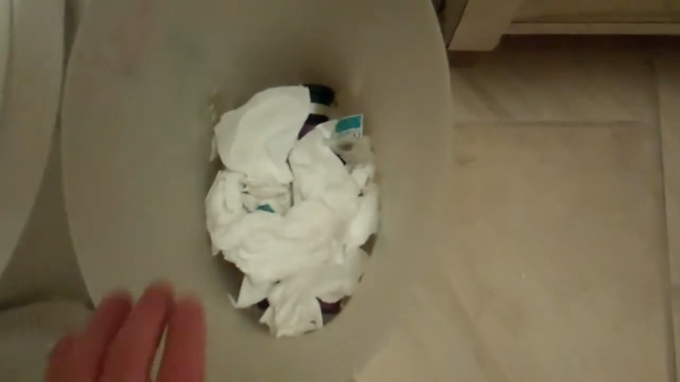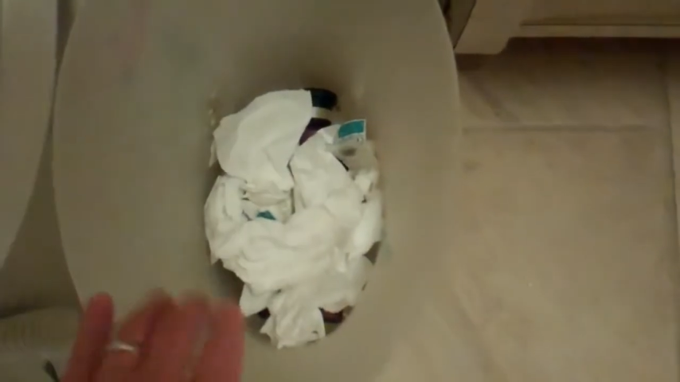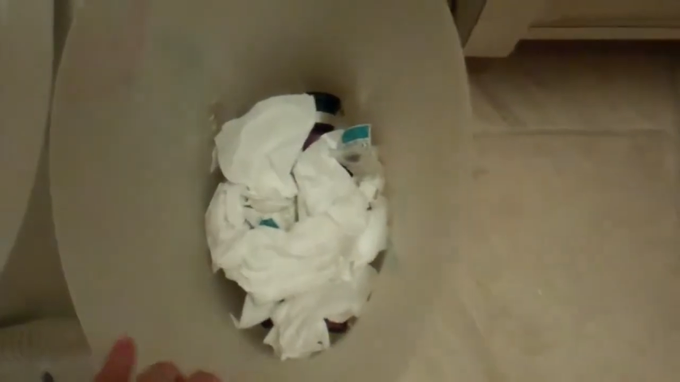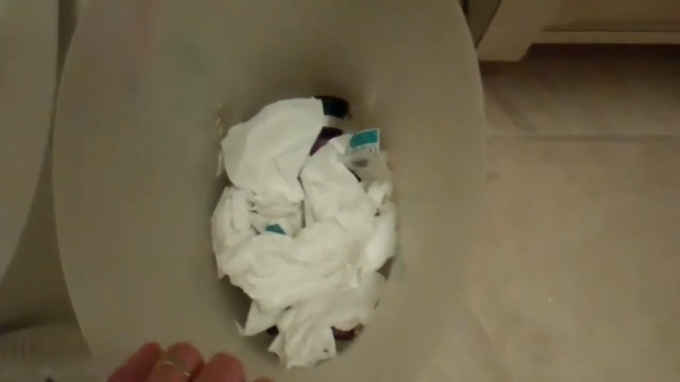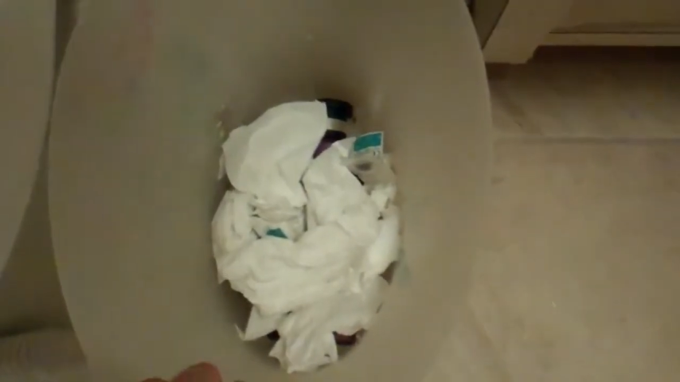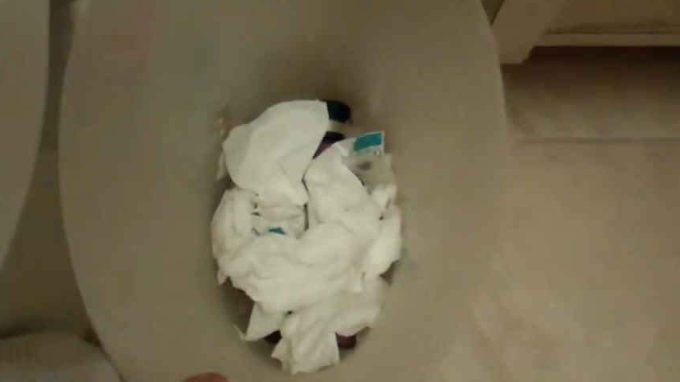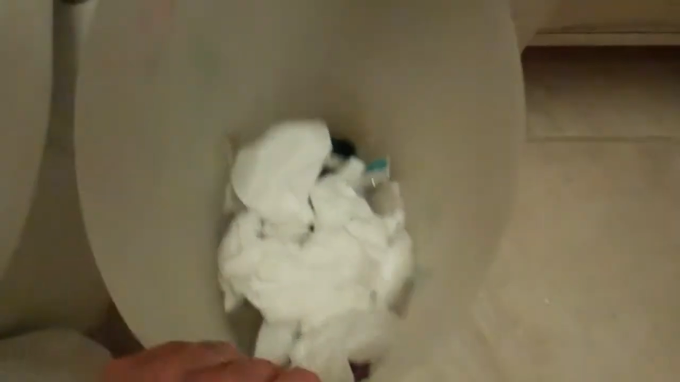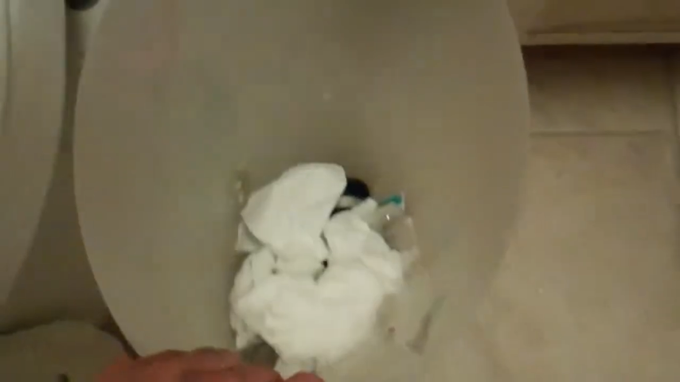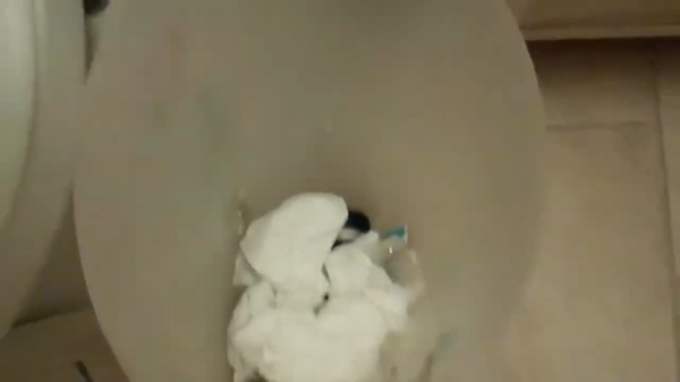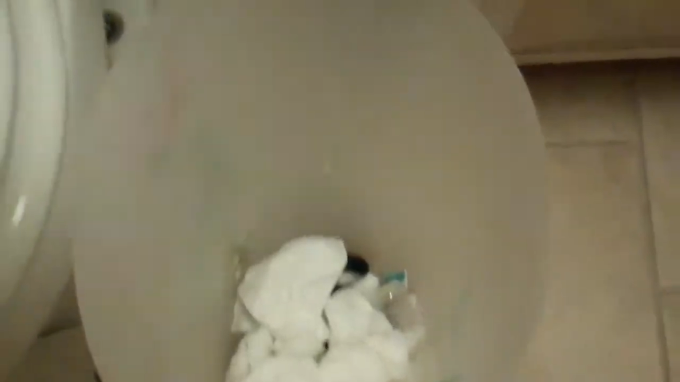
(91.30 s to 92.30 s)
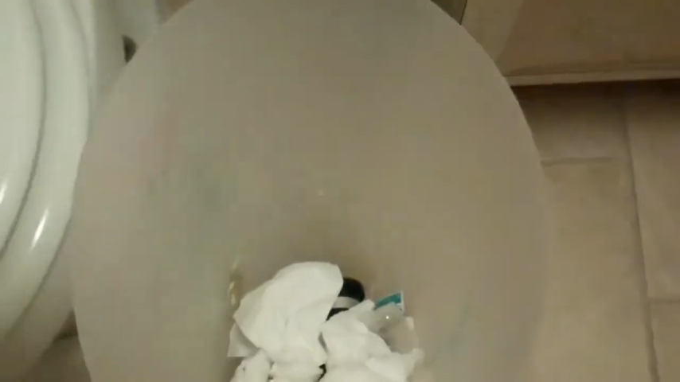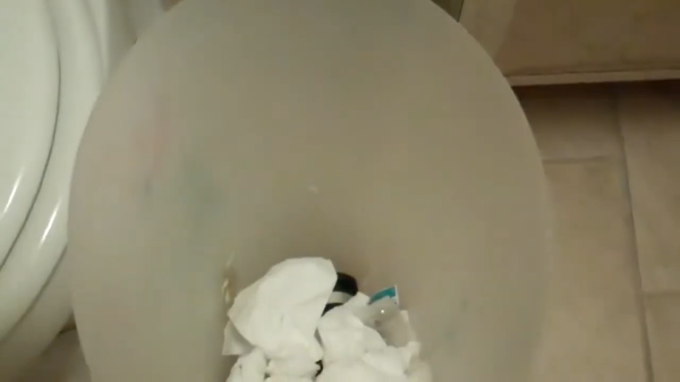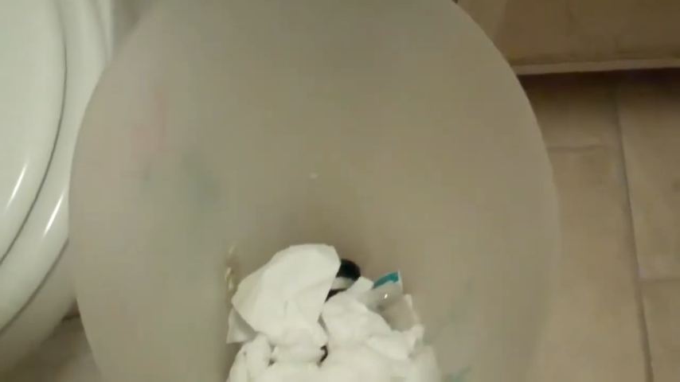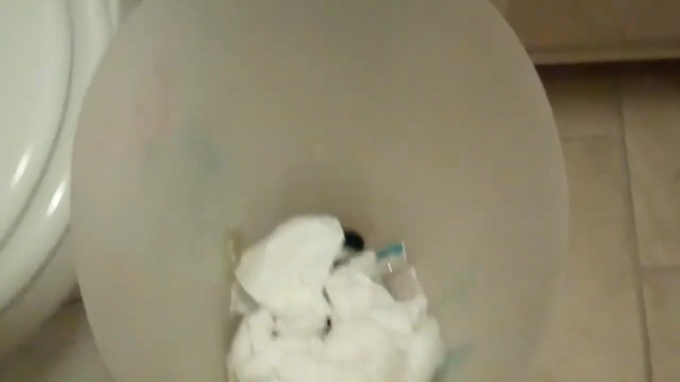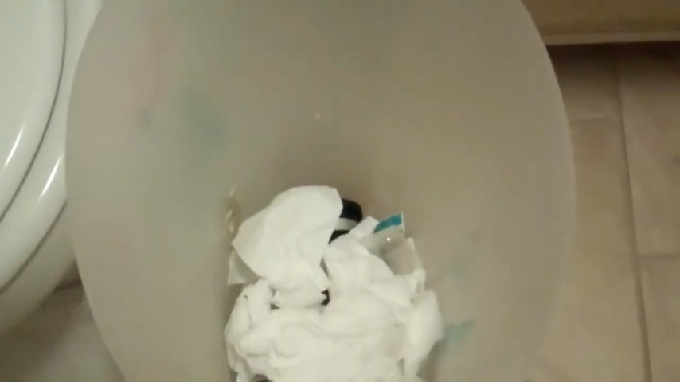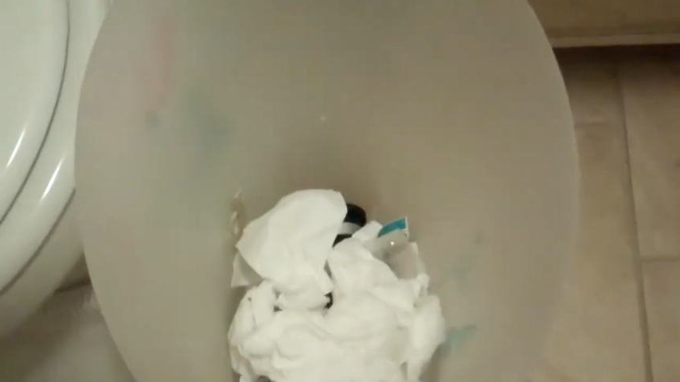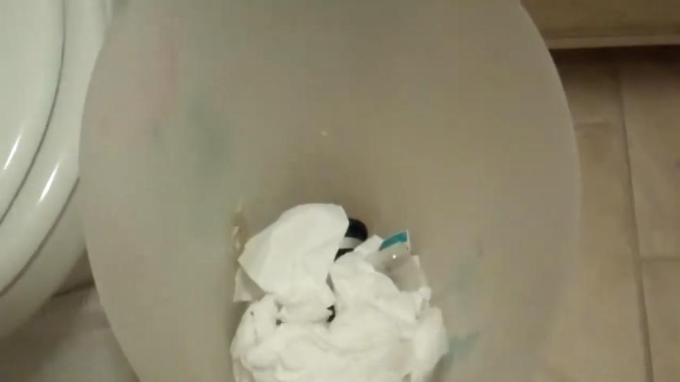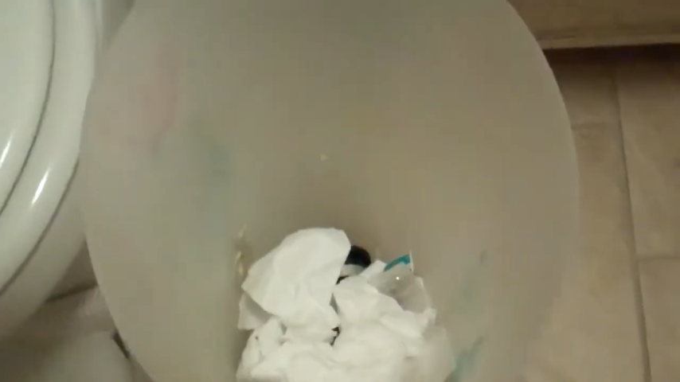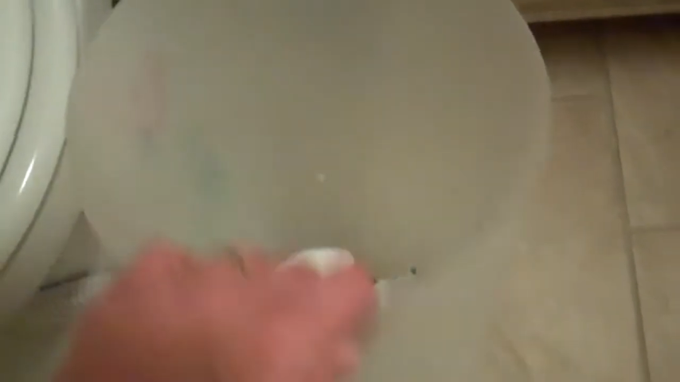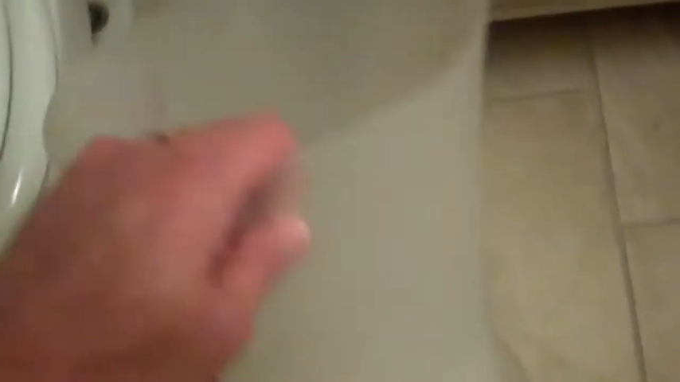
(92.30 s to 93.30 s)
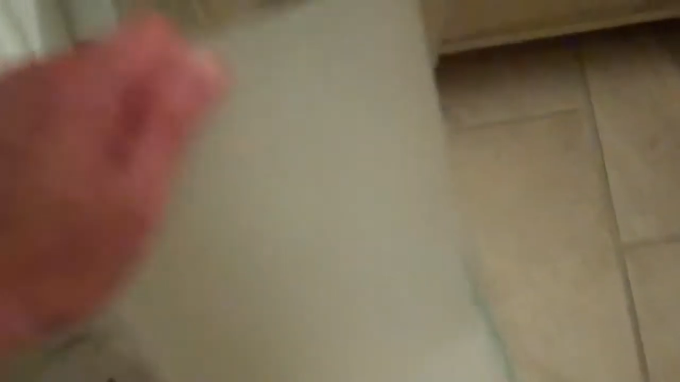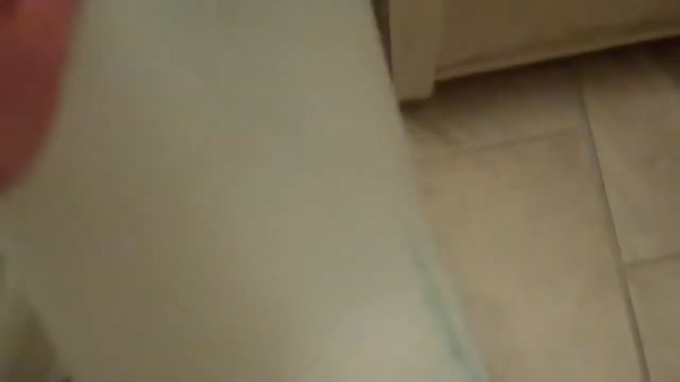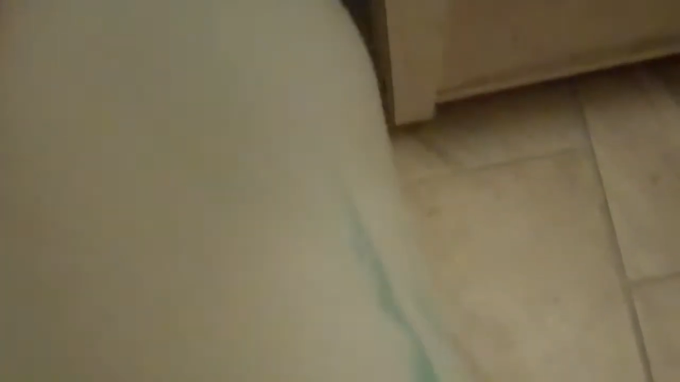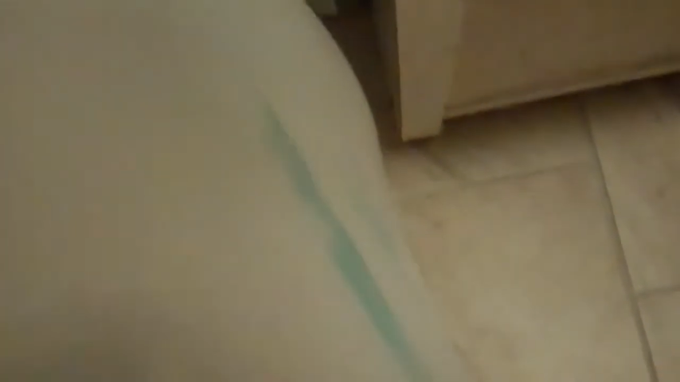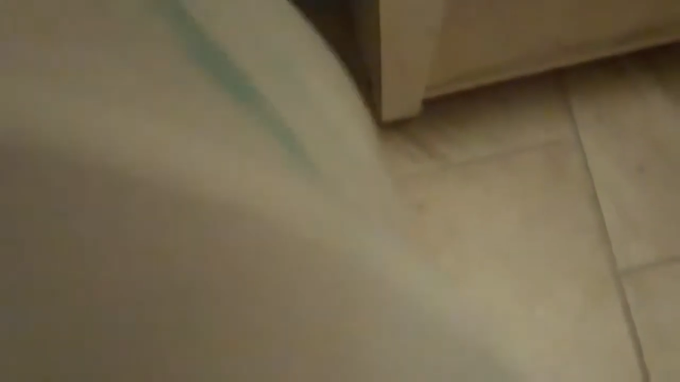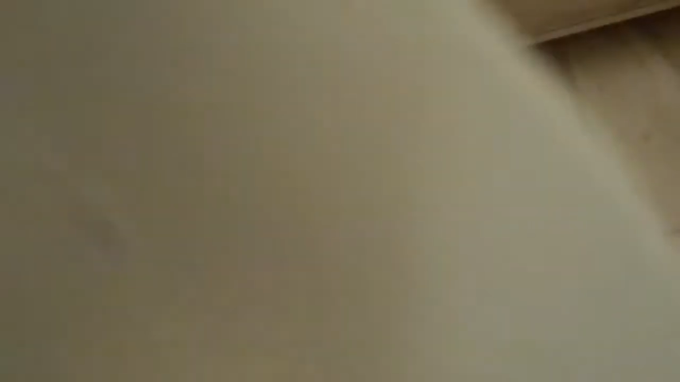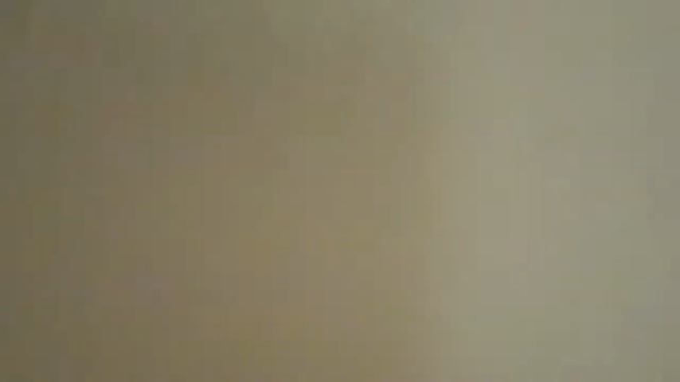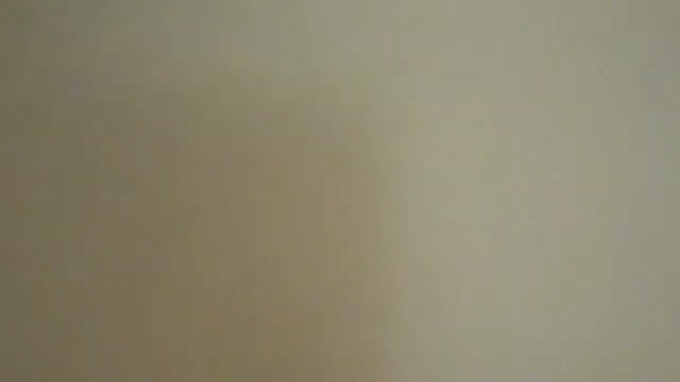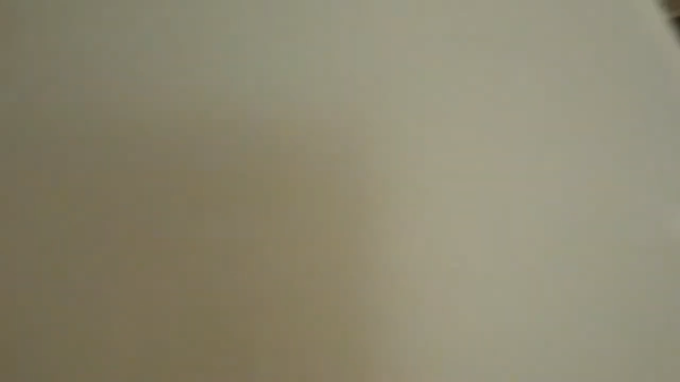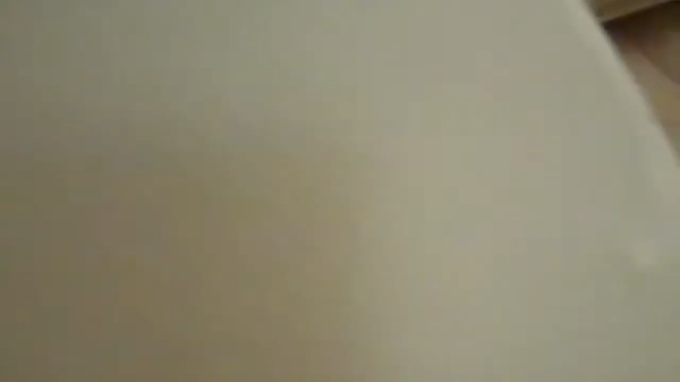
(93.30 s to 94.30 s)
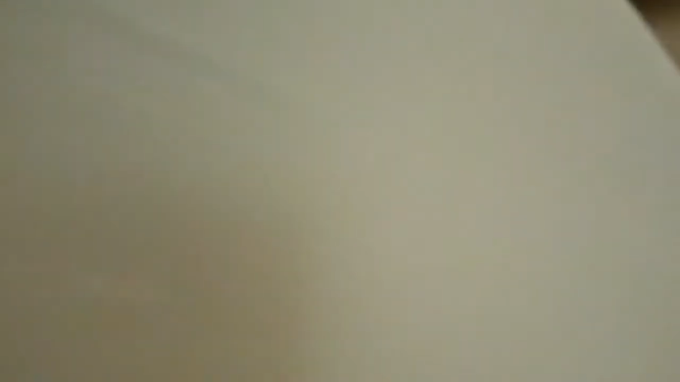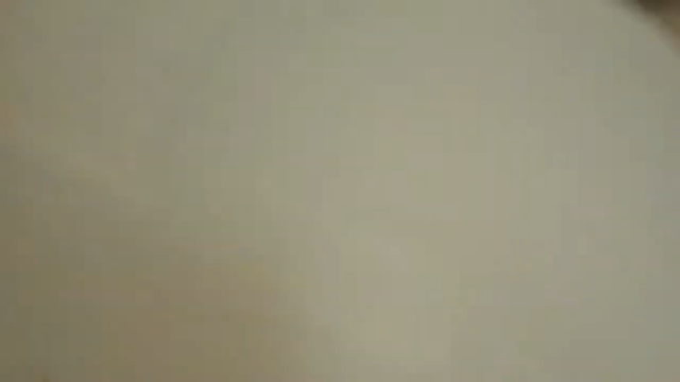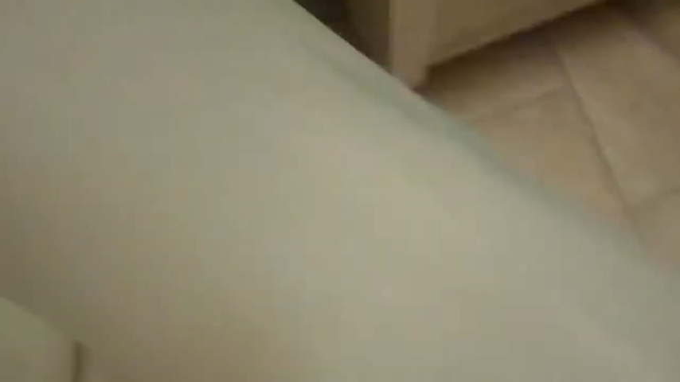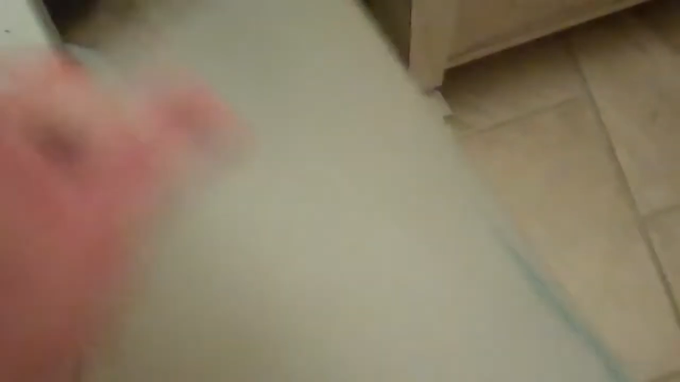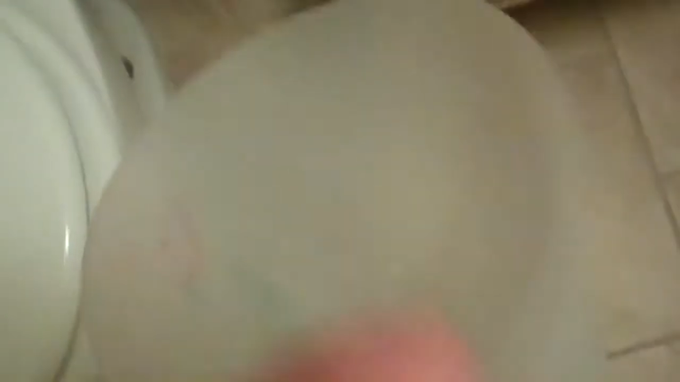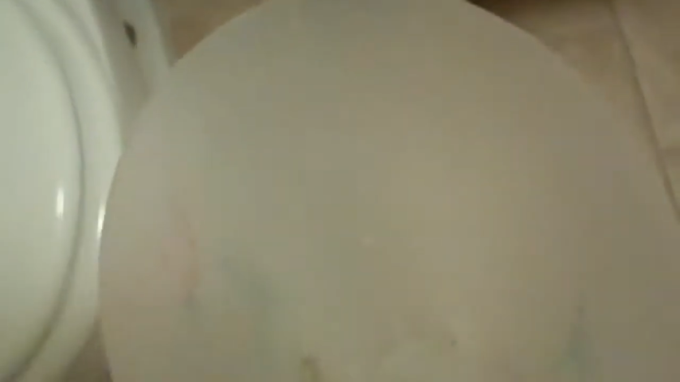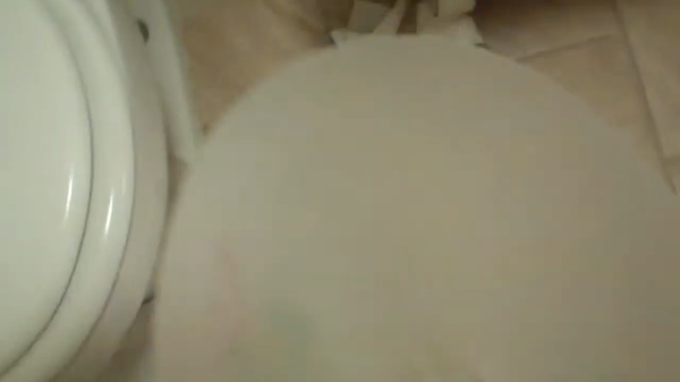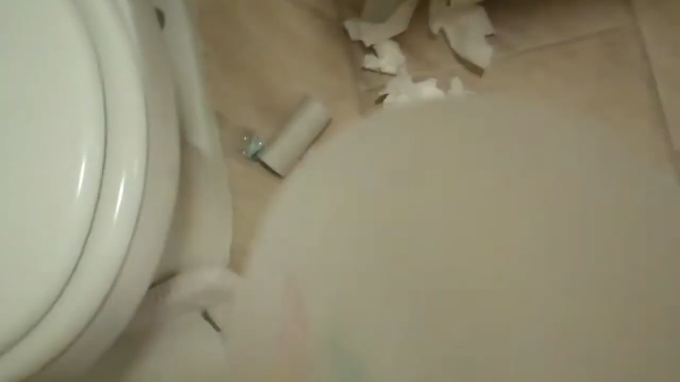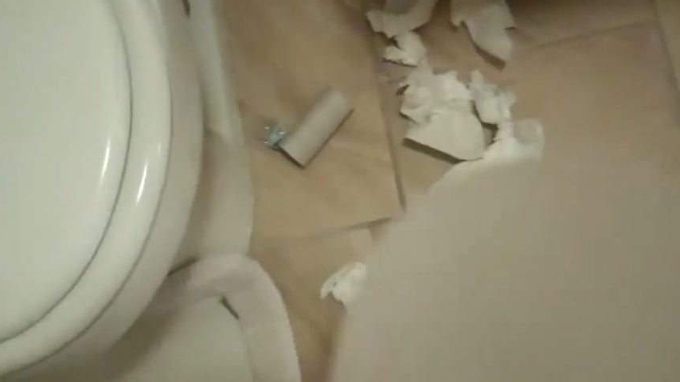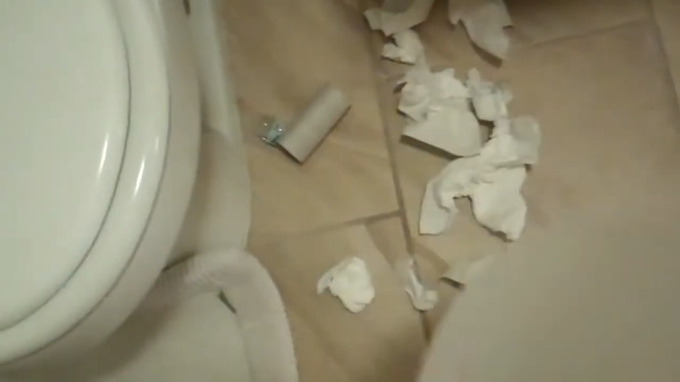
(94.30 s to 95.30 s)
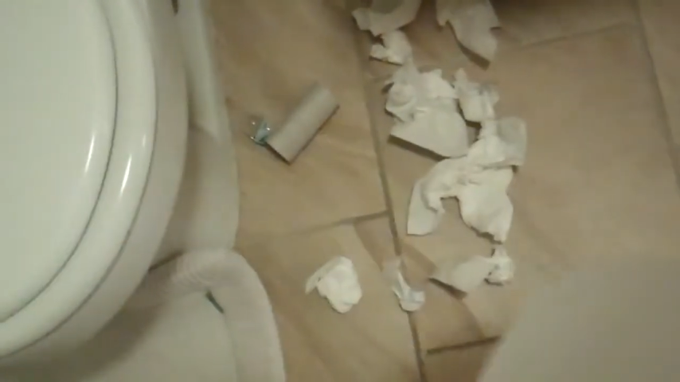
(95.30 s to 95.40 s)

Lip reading: Nobody's mouth can be seen.